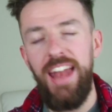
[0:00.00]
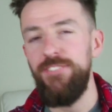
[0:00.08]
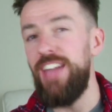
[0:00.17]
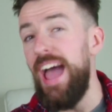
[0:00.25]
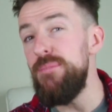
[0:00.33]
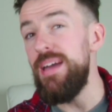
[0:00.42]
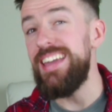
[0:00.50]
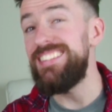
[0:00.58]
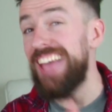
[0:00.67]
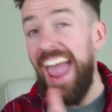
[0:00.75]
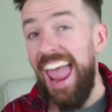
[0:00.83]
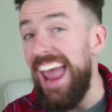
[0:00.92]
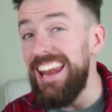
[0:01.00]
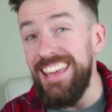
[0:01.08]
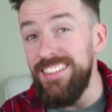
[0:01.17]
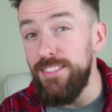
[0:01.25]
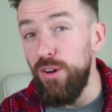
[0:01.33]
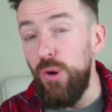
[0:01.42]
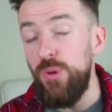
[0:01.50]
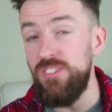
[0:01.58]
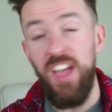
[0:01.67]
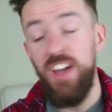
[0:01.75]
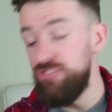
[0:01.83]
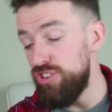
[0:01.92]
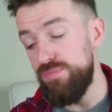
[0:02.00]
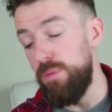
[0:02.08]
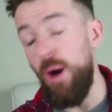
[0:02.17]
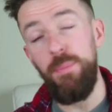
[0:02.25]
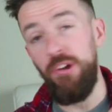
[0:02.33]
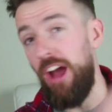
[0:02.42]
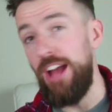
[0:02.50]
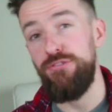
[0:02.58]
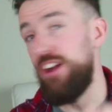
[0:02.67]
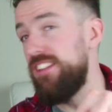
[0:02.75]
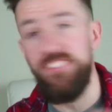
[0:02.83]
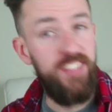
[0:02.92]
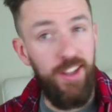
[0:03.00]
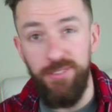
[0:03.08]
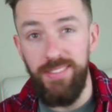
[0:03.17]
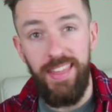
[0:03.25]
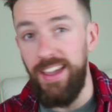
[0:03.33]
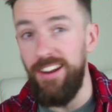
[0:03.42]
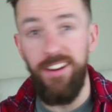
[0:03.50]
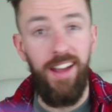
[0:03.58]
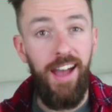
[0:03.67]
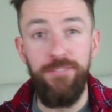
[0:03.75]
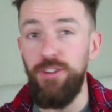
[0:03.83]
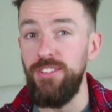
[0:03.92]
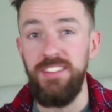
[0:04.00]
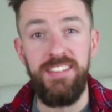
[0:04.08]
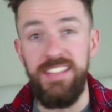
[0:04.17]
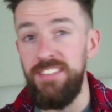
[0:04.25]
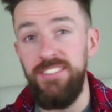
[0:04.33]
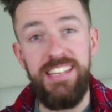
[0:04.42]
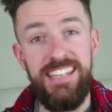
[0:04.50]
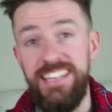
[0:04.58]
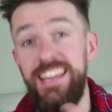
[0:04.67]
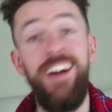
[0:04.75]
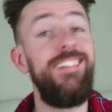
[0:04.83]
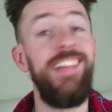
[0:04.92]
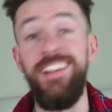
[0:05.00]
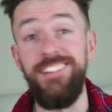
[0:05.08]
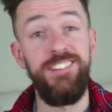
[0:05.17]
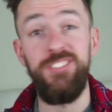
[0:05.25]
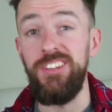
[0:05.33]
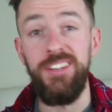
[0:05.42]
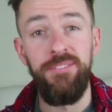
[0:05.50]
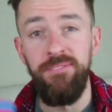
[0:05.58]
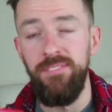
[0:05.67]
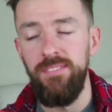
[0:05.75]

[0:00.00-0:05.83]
And if you can't make it to any of those, just pop your address down there. I've got the DVD, I'll lend it to you.